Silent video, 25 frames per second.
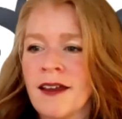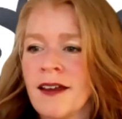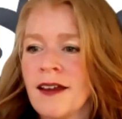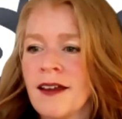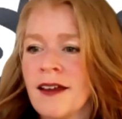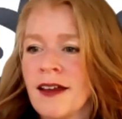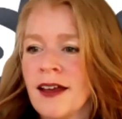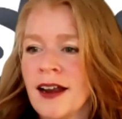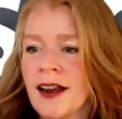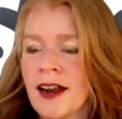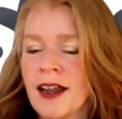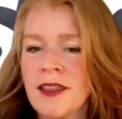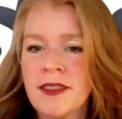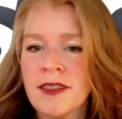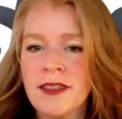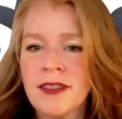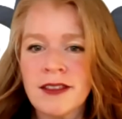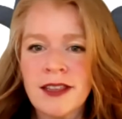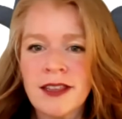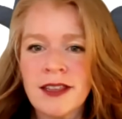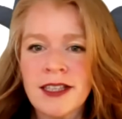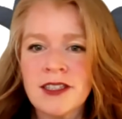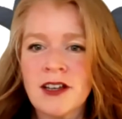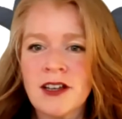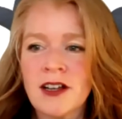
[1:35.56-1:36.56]
And I
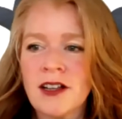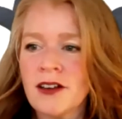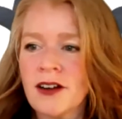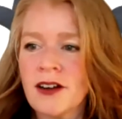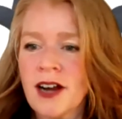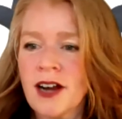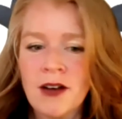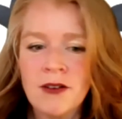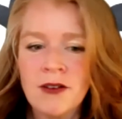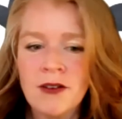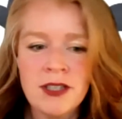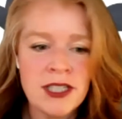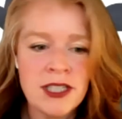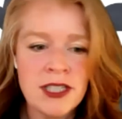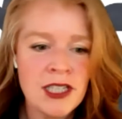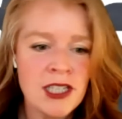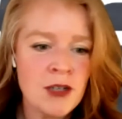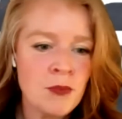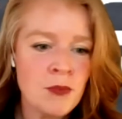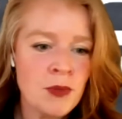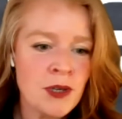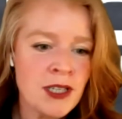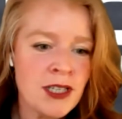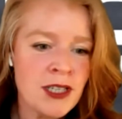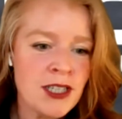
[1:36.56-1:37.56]
think that's all our
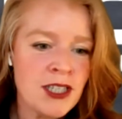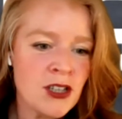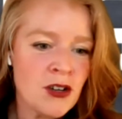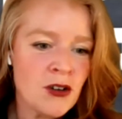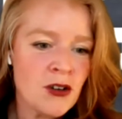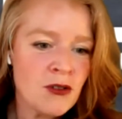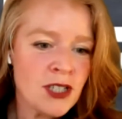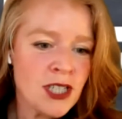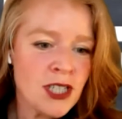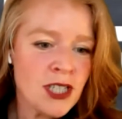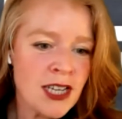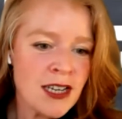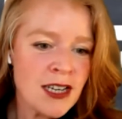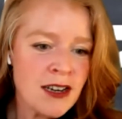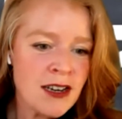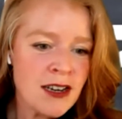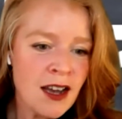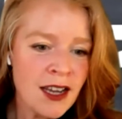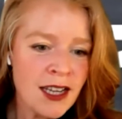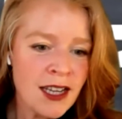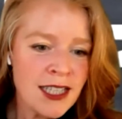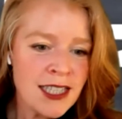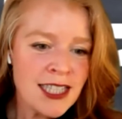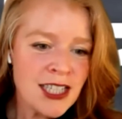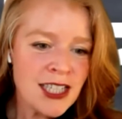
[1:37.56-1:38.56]
housekeeping. So
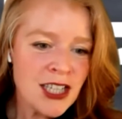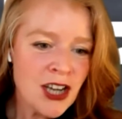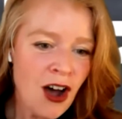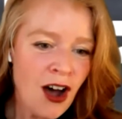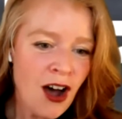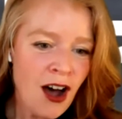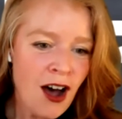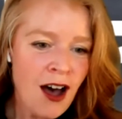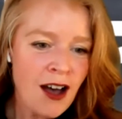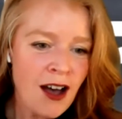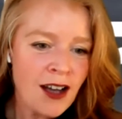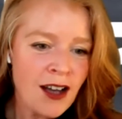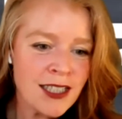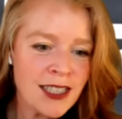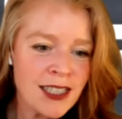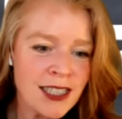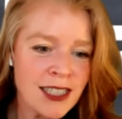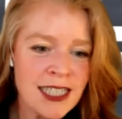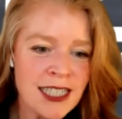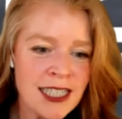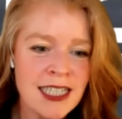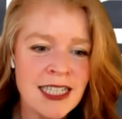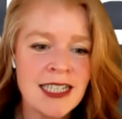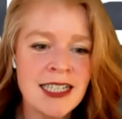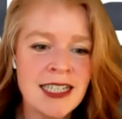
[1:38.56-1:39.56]
tonight's talk
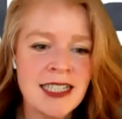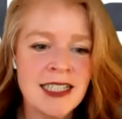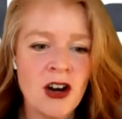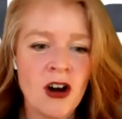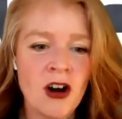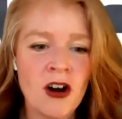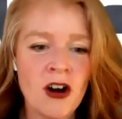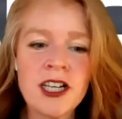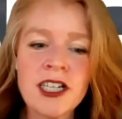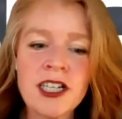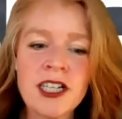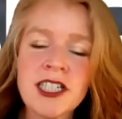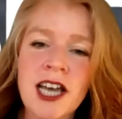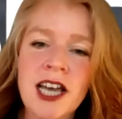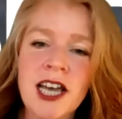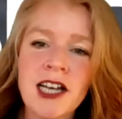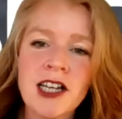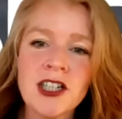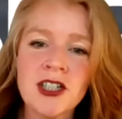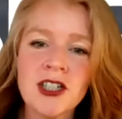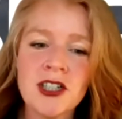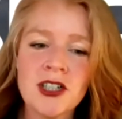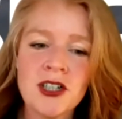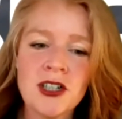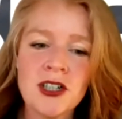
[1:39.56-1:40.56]
is
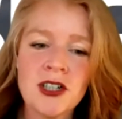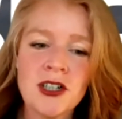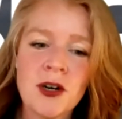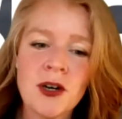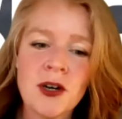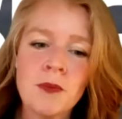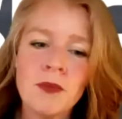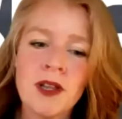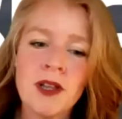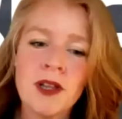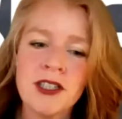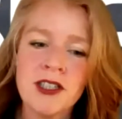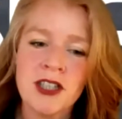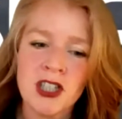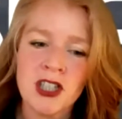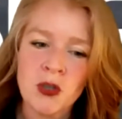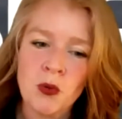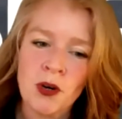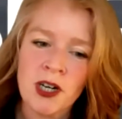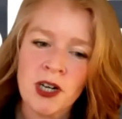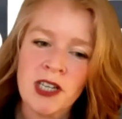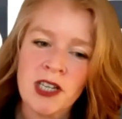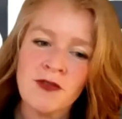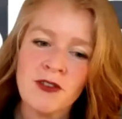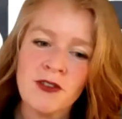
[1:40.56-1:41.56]
architecture plus the
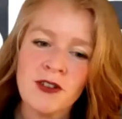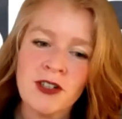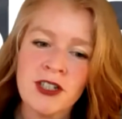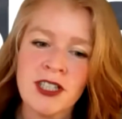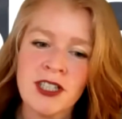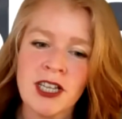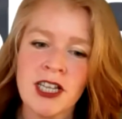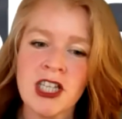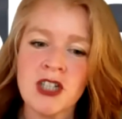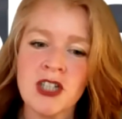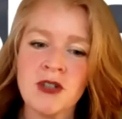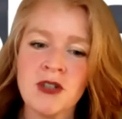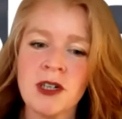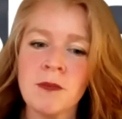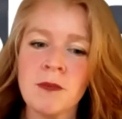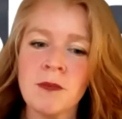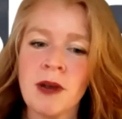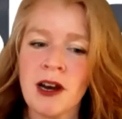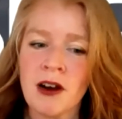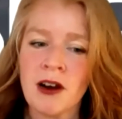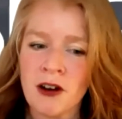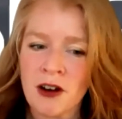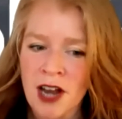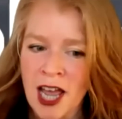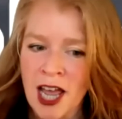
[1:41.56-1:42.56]
21st century
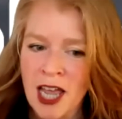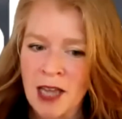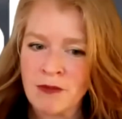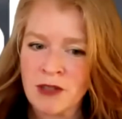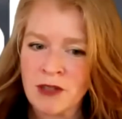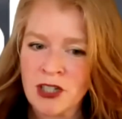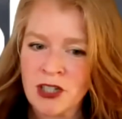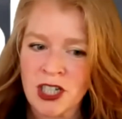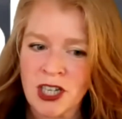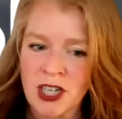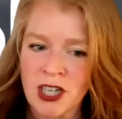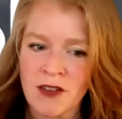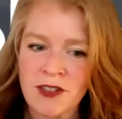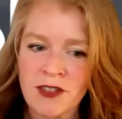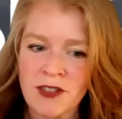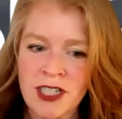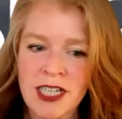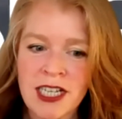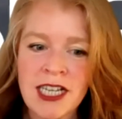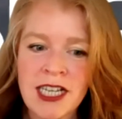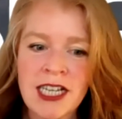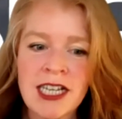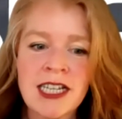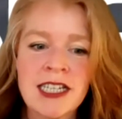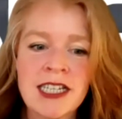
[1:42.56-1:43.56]
paradigm shift,
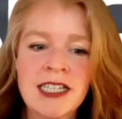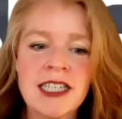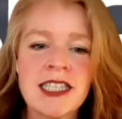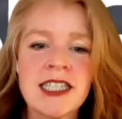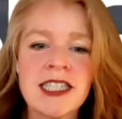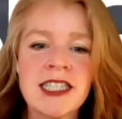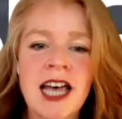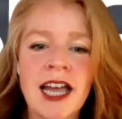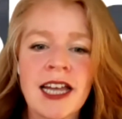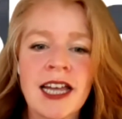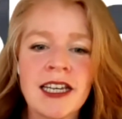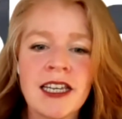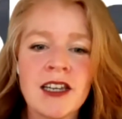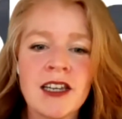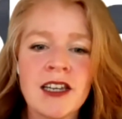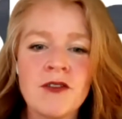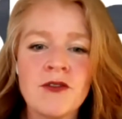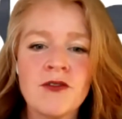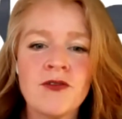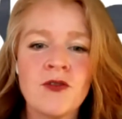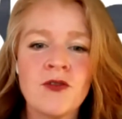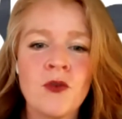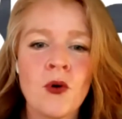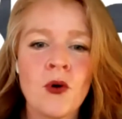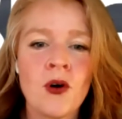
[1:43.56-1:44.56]

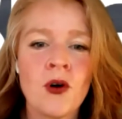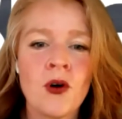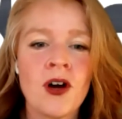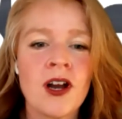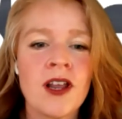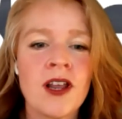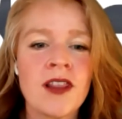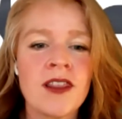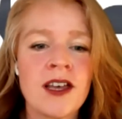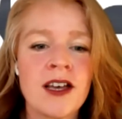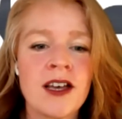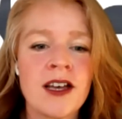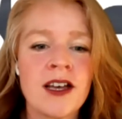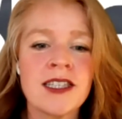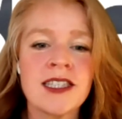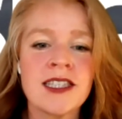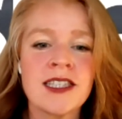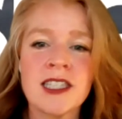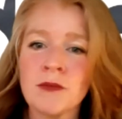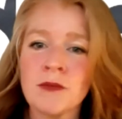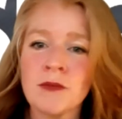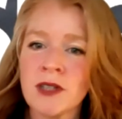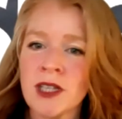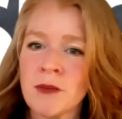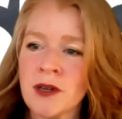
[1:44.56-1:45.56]
designing for the
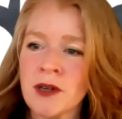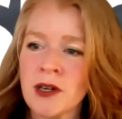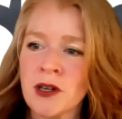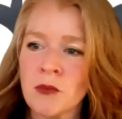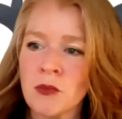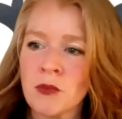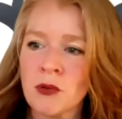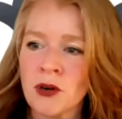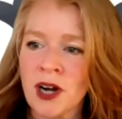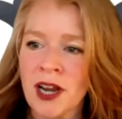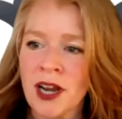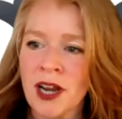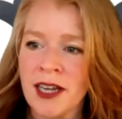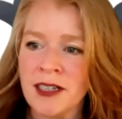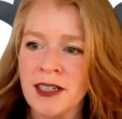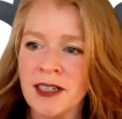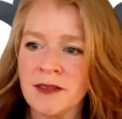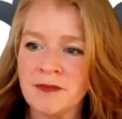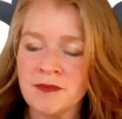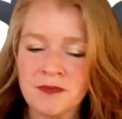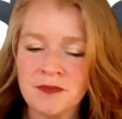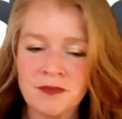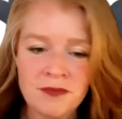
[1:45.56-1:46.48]
subliminal brain.